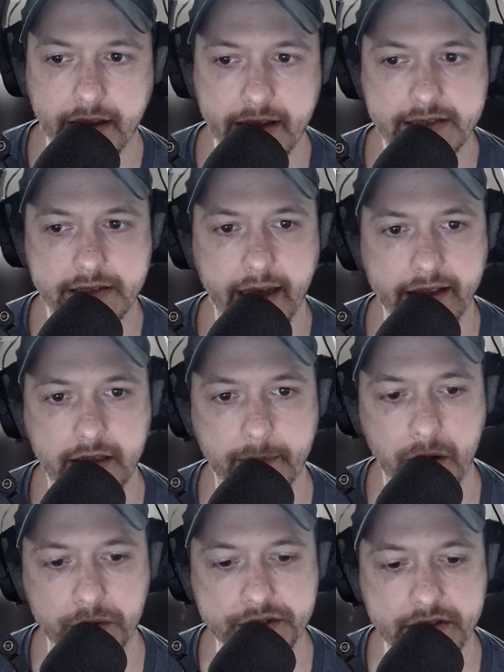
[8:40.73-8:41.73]
It's like the
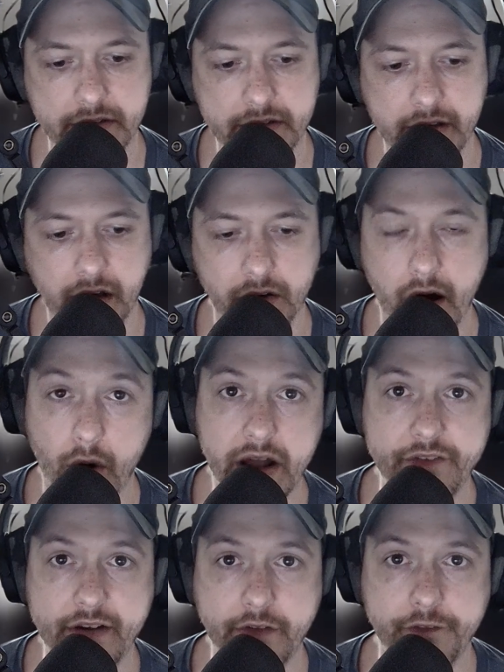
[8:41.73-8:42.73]
most
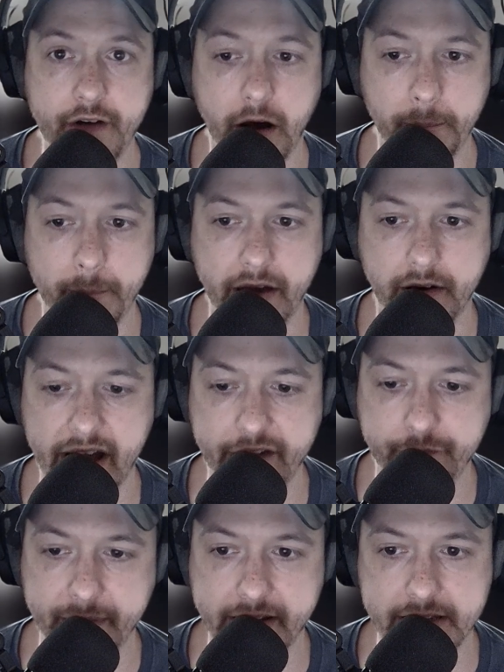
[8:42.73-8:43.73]
alone I've ever felt in my
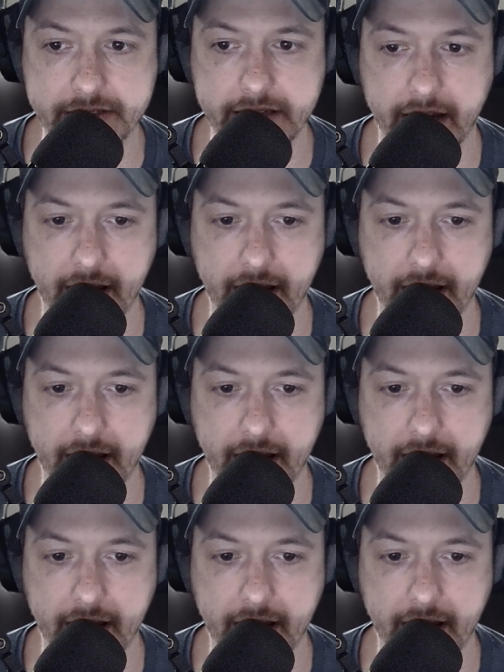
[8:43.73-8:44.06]
life because,